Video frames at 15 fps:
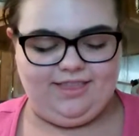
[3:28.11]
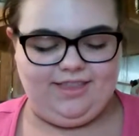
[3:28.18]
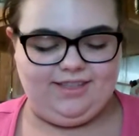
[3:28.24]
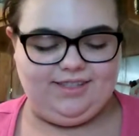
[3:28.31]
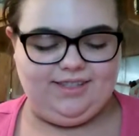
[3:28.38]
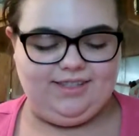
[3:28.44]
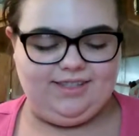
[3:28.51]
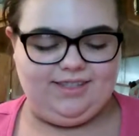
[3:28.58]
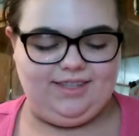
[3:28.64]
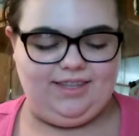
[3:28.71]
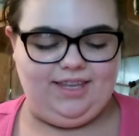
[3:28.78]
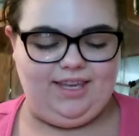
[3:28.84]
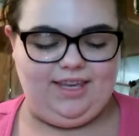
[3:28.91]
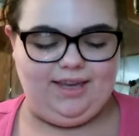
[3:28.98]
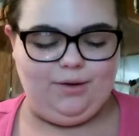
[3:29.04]
This is
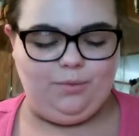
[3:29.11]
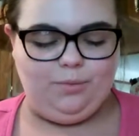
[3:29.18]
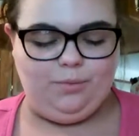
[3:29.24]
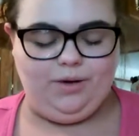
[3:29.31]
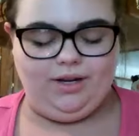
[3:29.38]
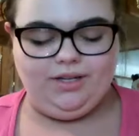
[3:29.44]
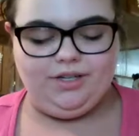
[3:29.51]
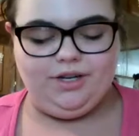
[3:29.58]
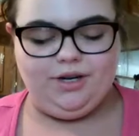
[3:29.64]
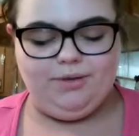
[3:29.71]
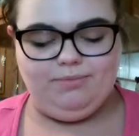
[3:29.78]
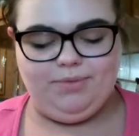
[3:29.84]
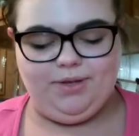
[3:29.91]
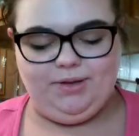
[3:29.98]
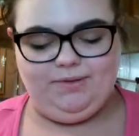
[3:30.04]
the Wander
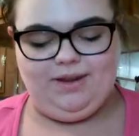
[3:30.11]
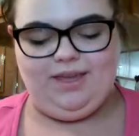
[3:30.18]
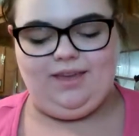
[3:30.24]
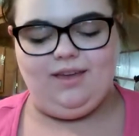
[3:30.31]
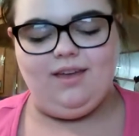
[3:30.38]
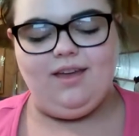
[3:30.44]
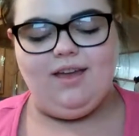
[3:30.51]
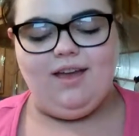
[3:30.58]
Beauty